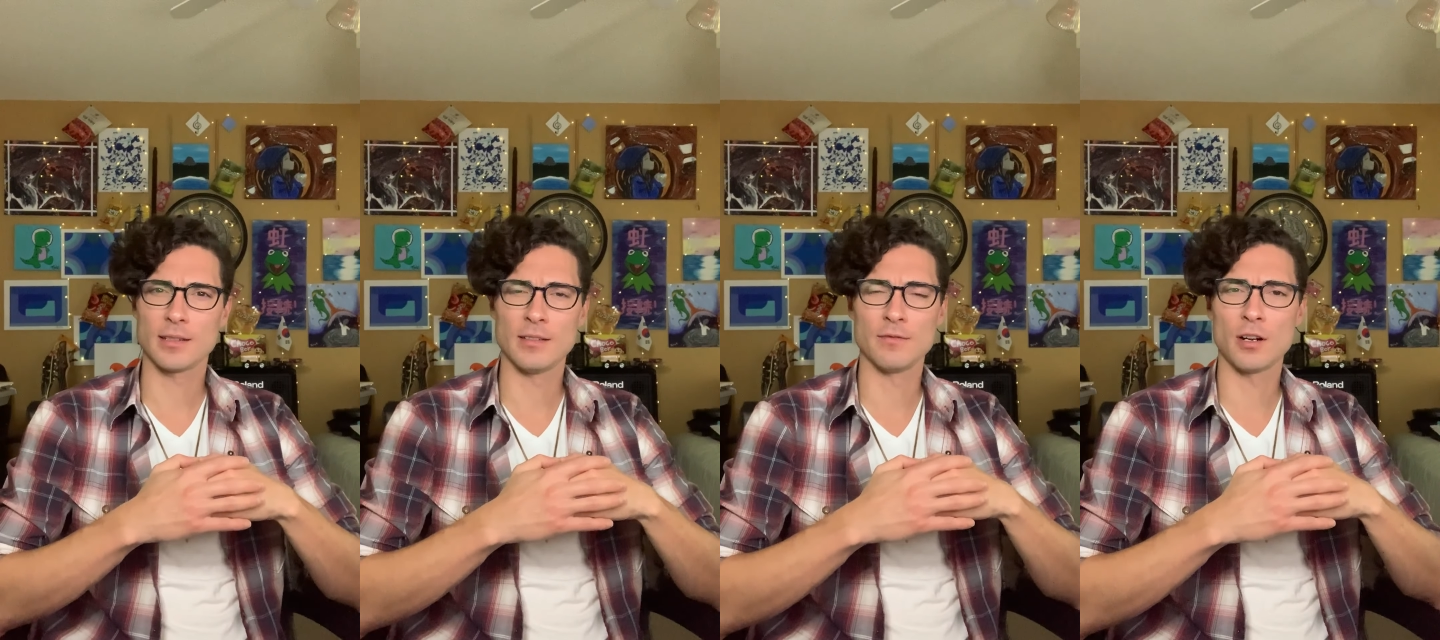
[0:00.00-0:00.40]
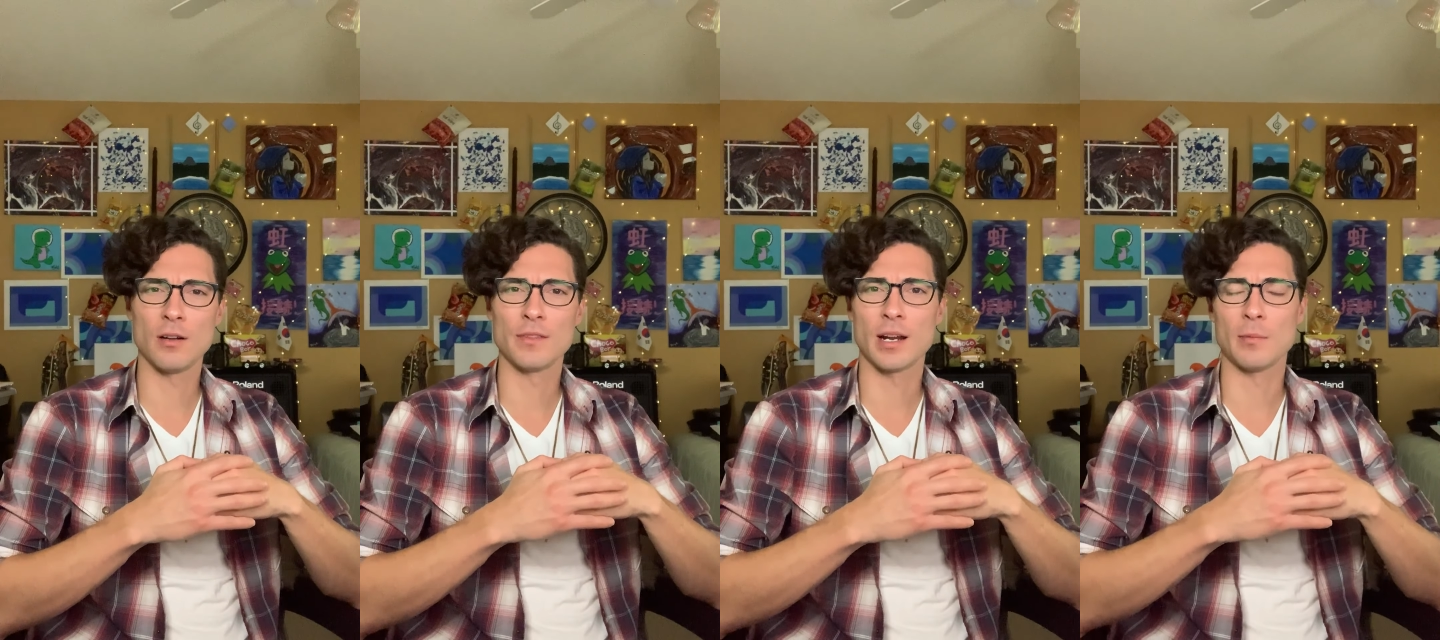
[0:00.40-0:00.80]

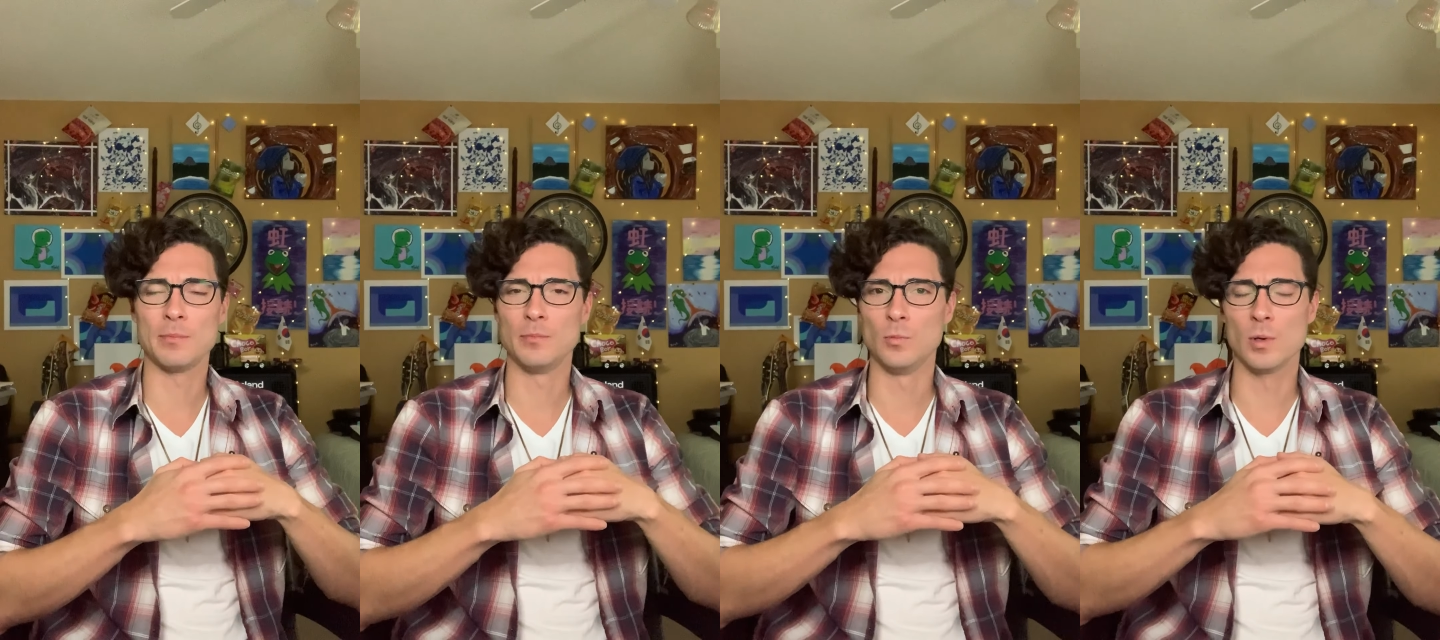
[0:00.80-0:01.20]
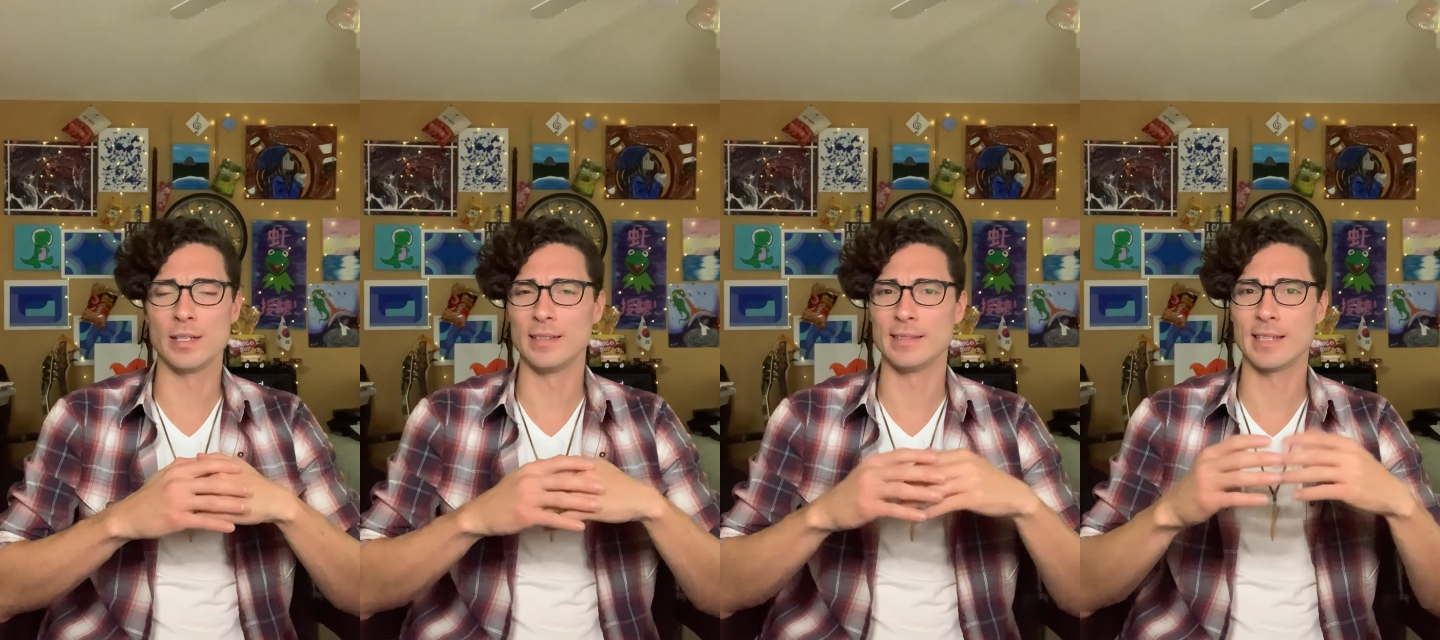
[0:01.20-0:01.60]
involved that
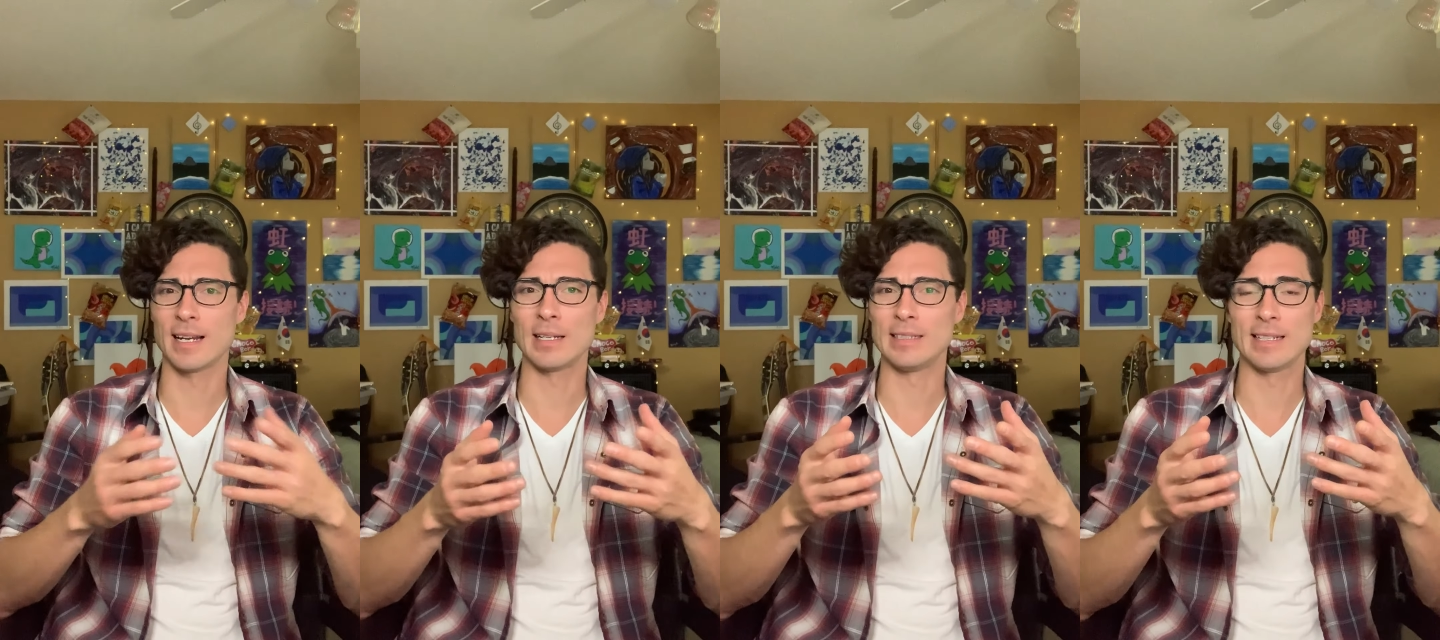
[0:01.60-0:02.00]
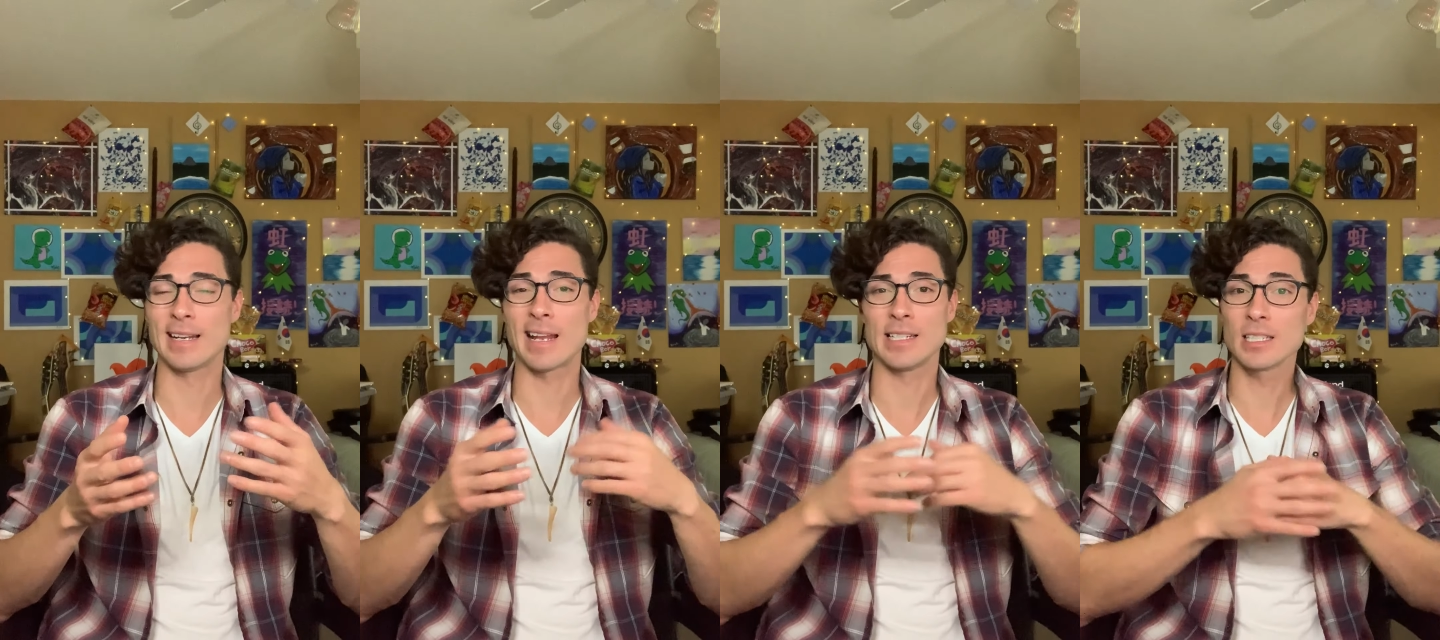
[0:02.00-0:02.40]
I
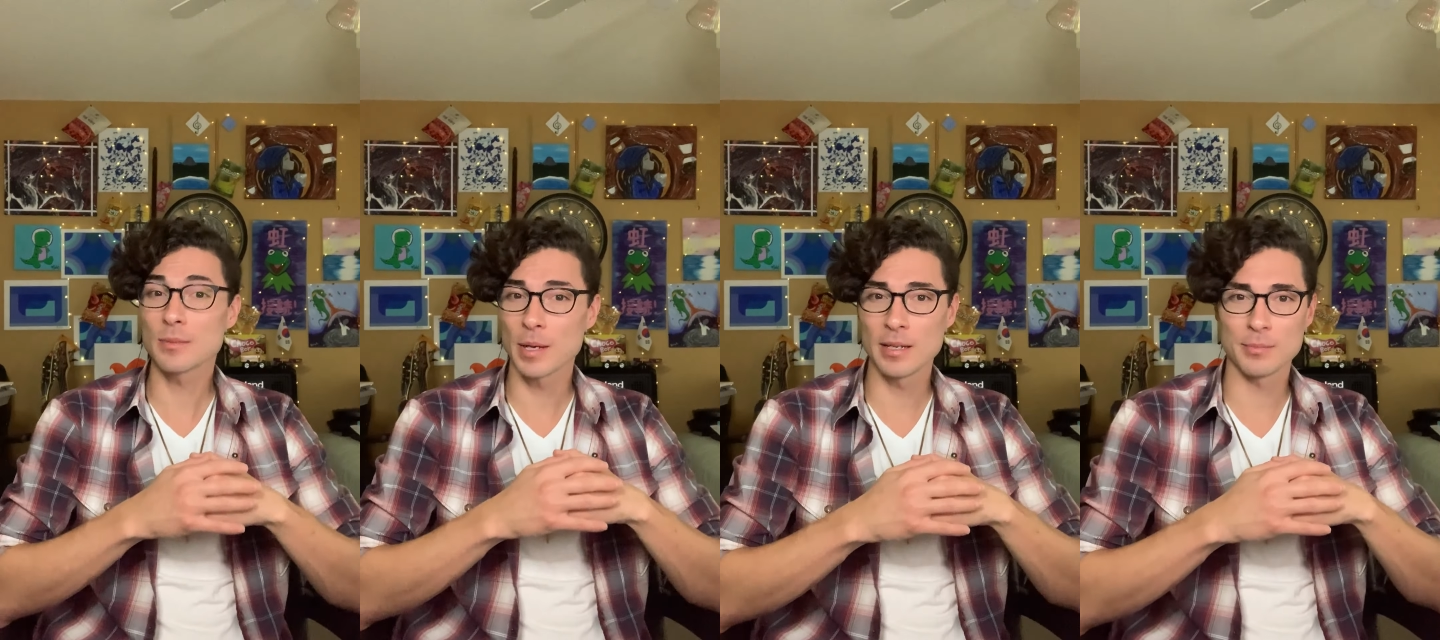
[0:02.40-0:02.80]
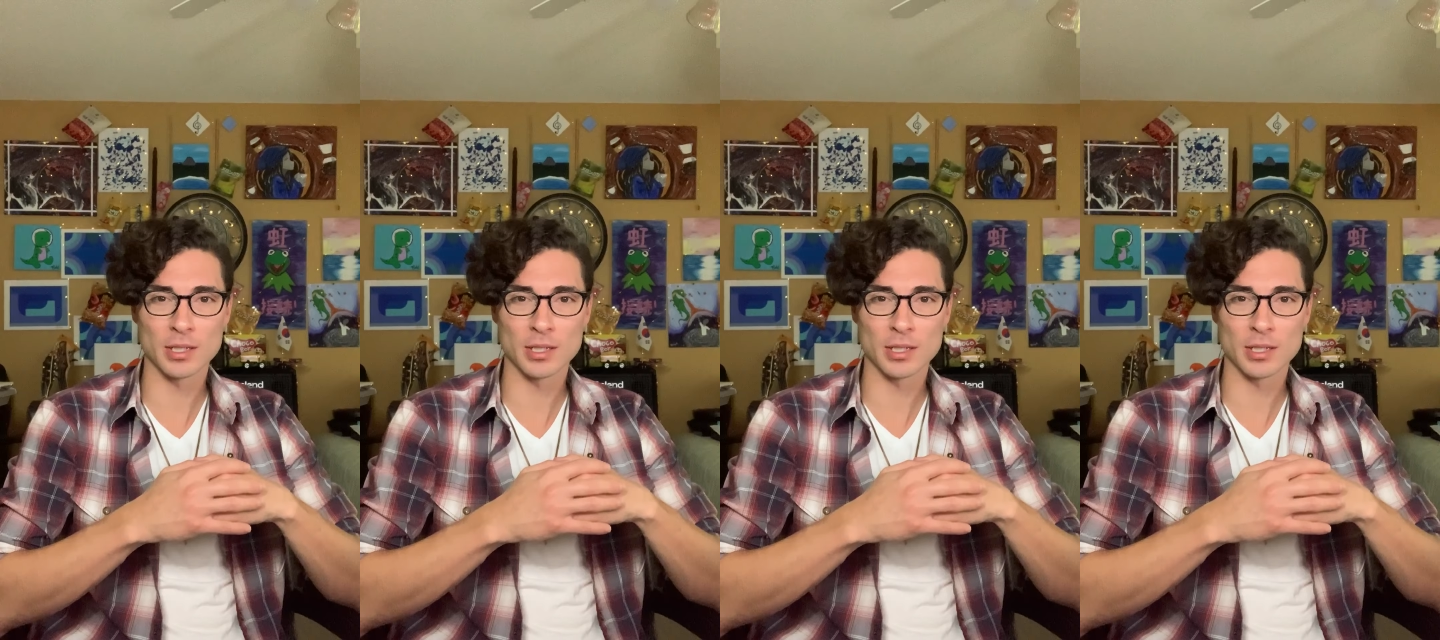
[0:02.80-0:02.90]
didn't anticipate,